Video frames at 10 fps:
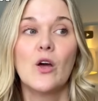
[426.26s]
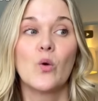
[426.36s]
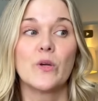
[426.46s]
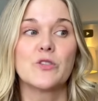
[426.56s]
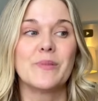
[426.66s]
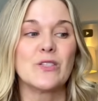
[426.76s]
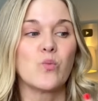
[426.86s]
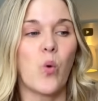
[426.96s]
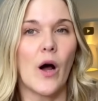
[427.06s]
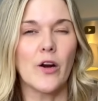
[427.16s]
which means
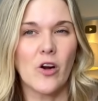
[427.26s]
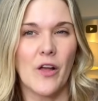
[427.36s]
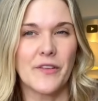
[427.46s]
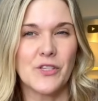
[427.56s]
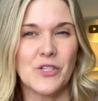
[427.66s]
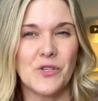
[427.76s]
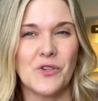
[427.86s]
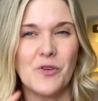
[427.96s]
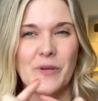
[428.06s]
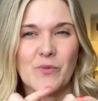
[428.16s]
water on the tube.